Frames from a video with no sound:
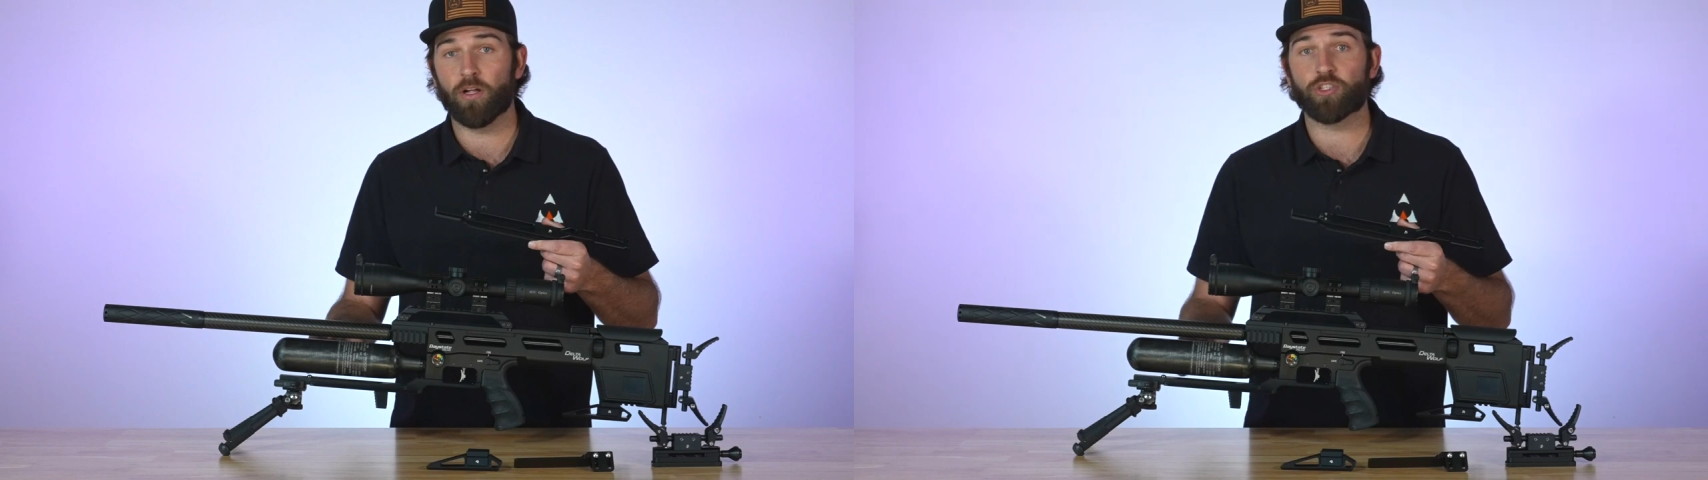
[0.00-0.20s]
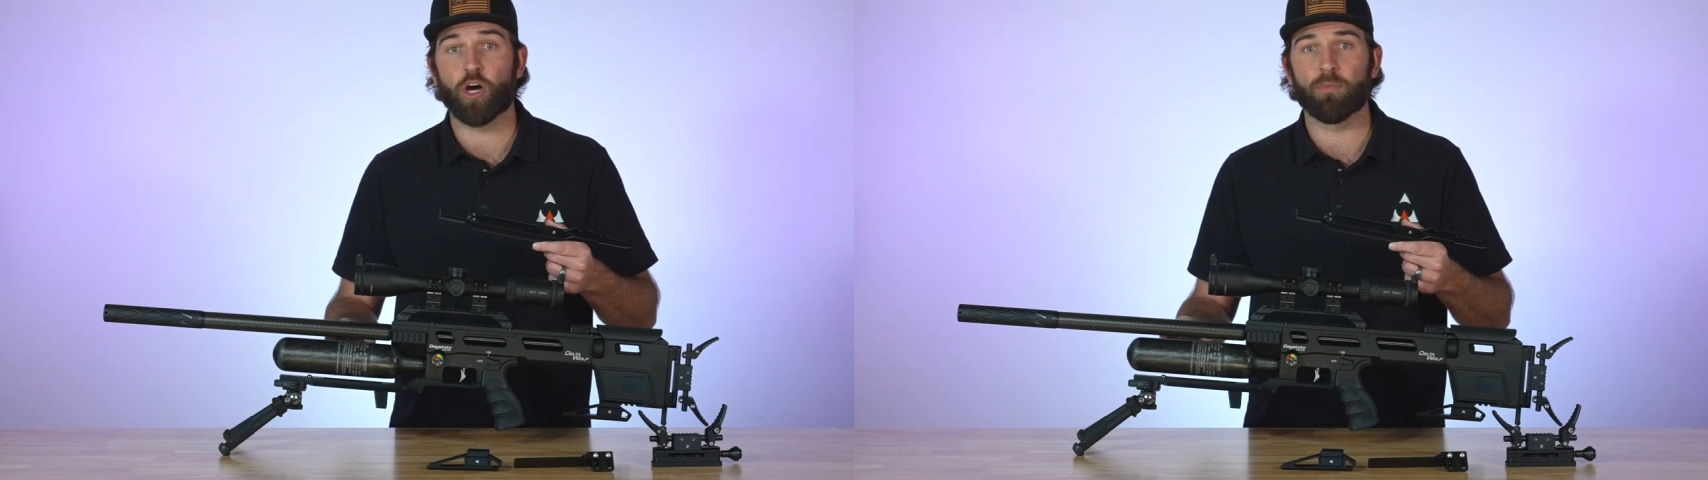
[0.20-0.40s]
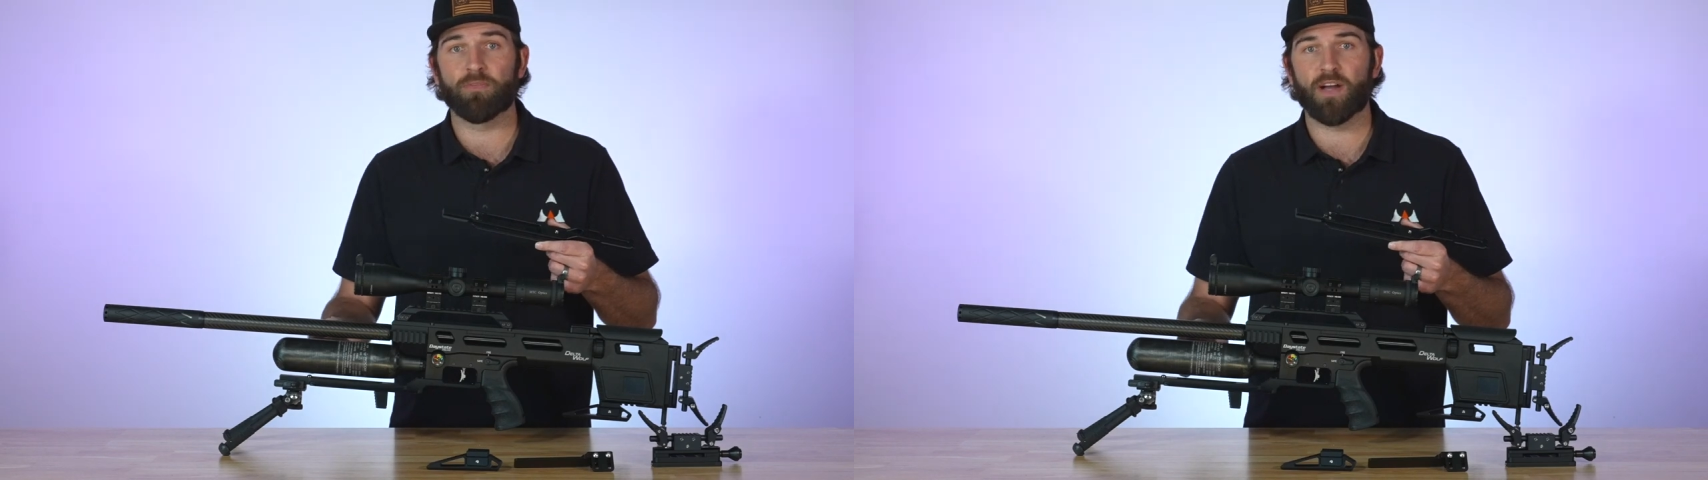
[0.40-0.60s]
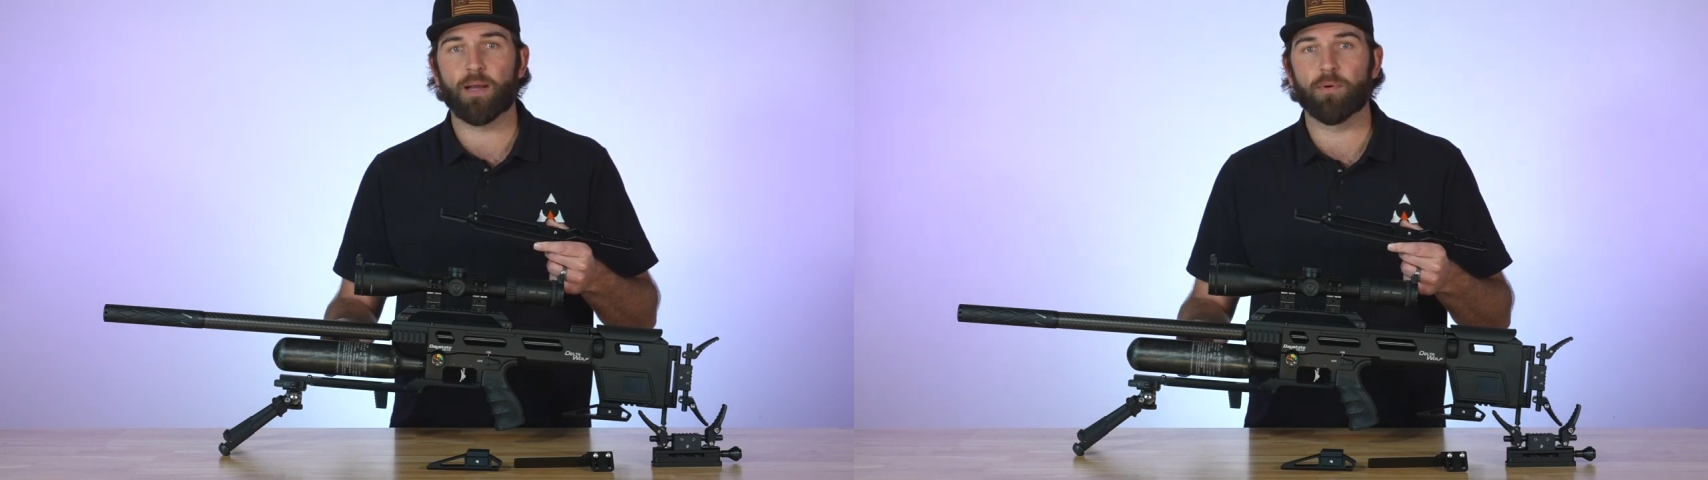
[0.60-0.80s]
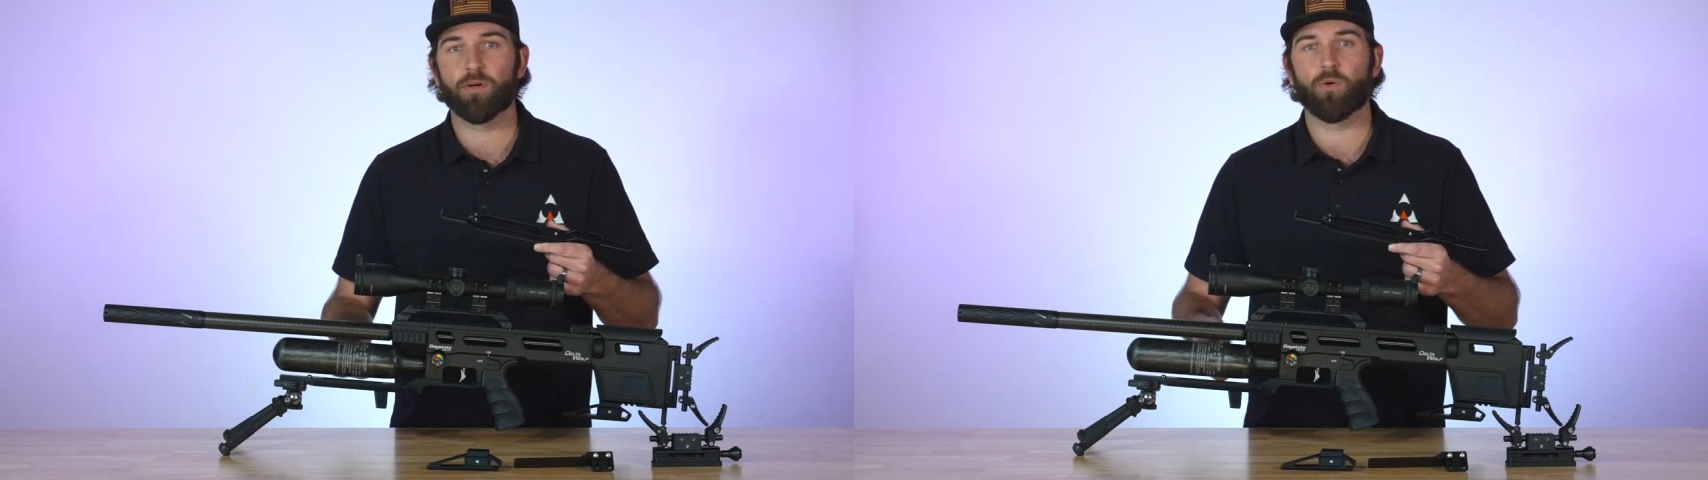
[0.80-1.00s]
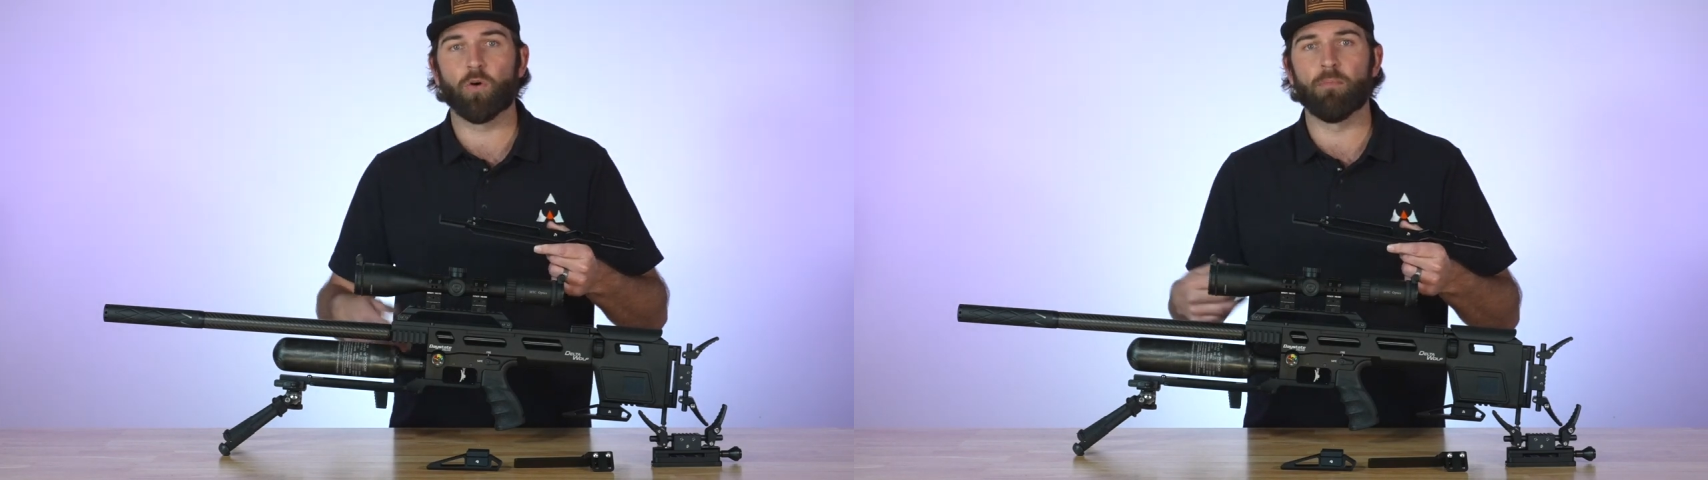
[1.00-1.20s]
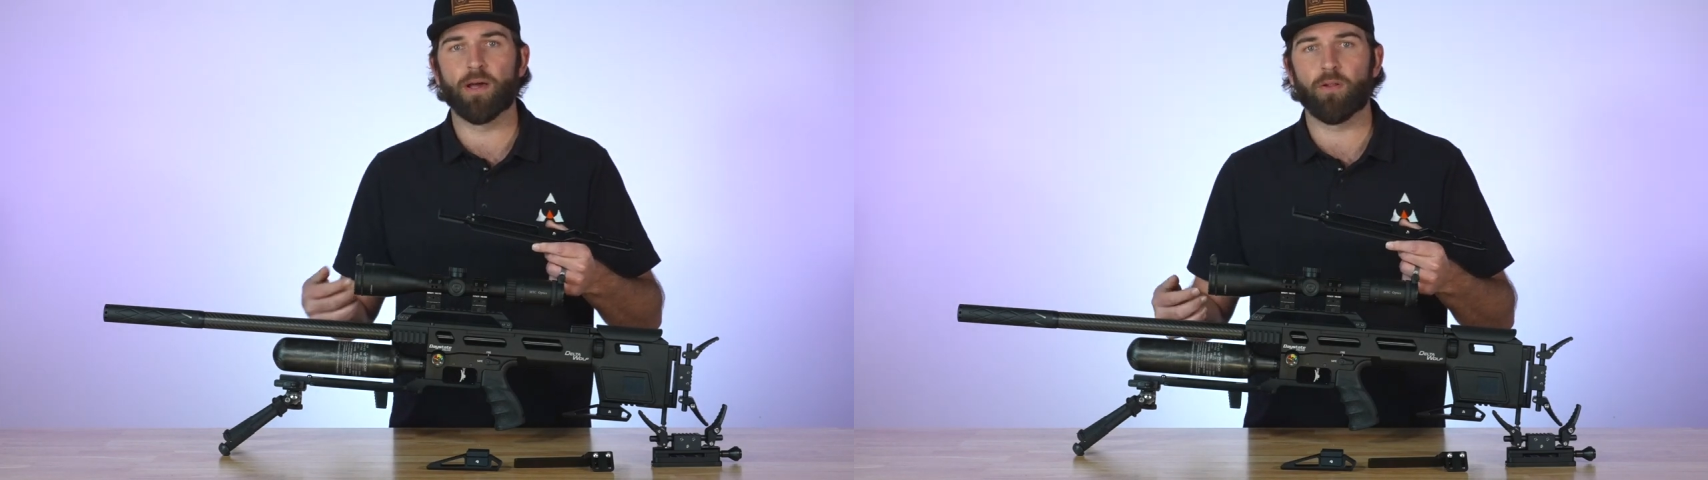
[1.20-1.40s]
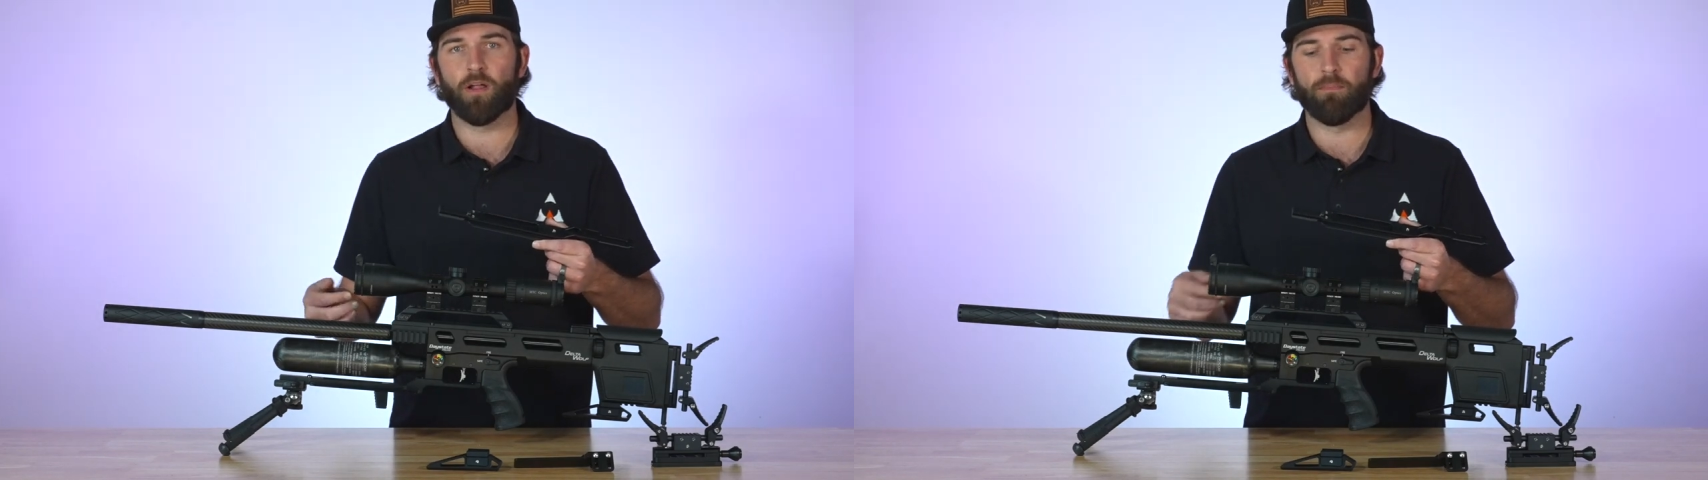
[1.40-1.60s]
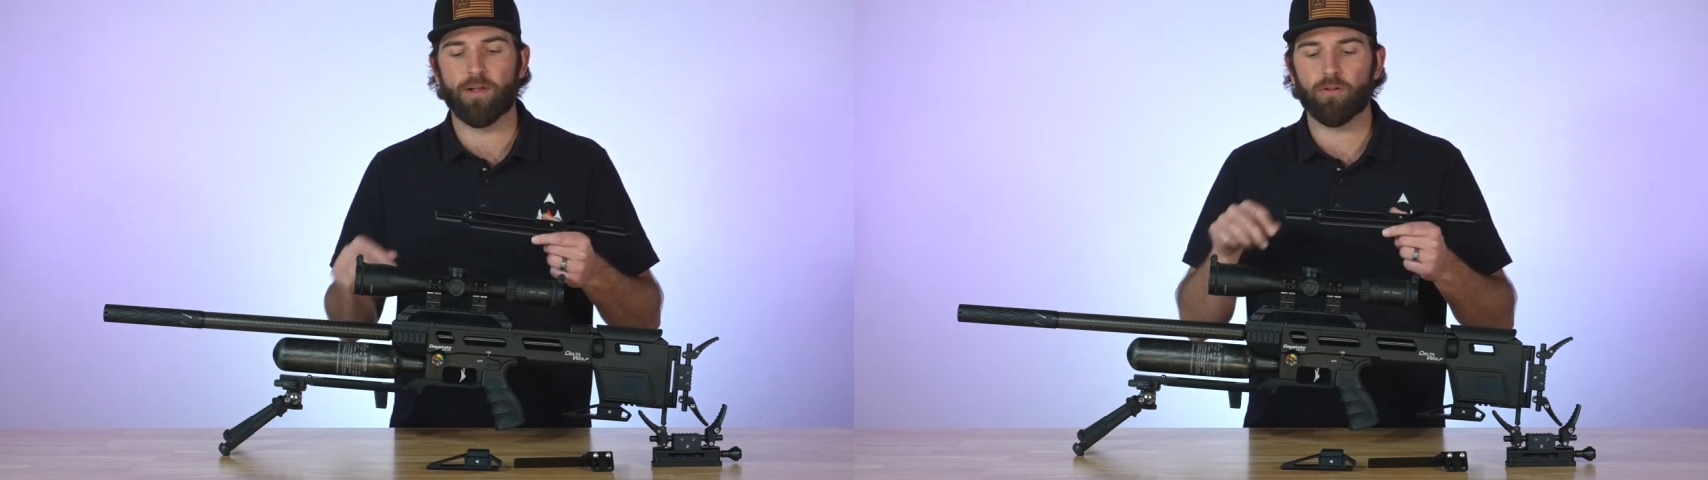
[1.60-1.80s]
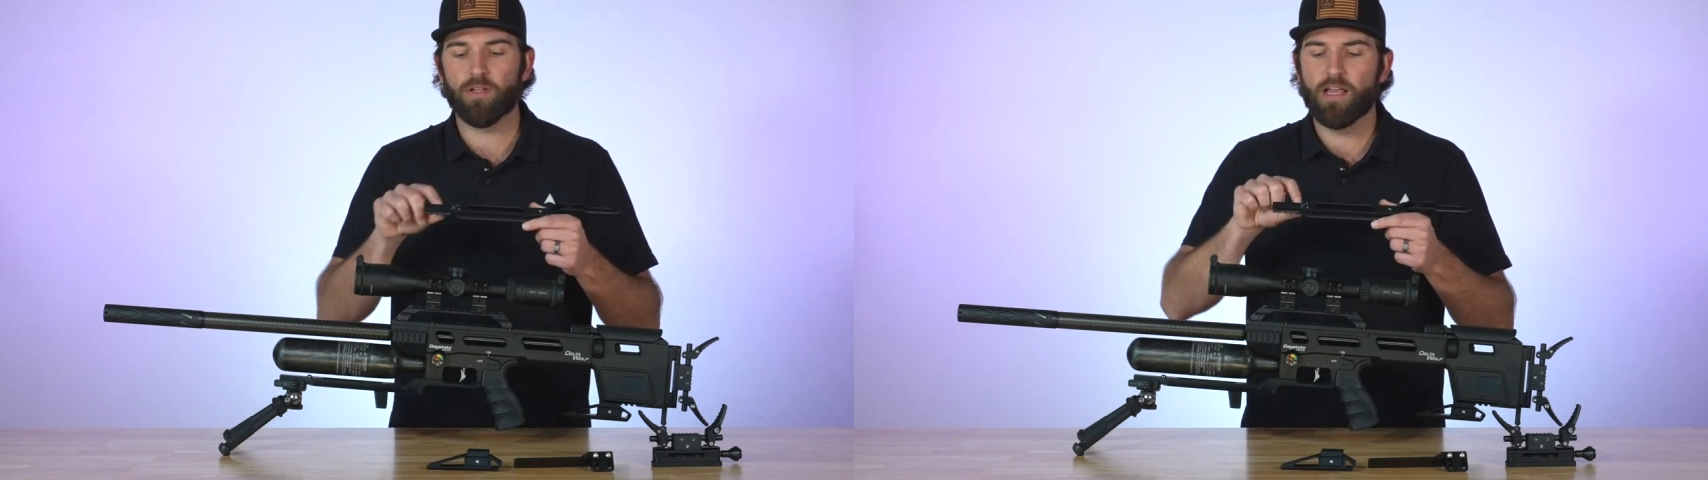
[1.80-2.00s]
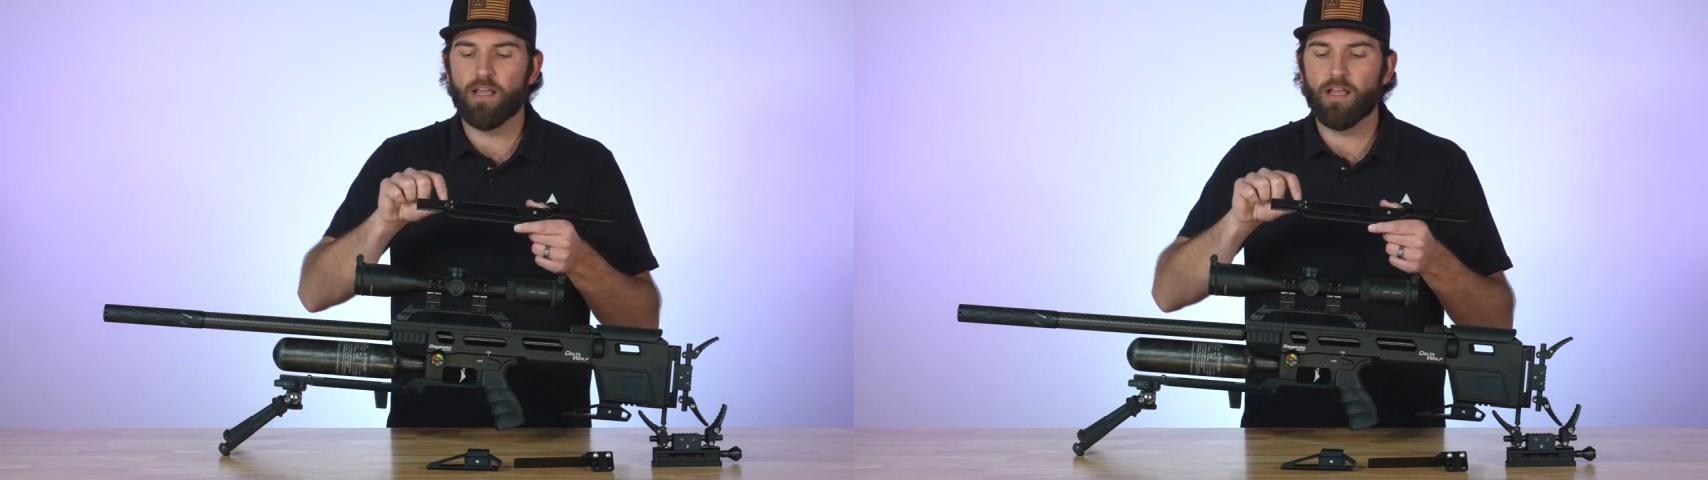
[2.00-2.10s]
on carbon fiber or metal on metal.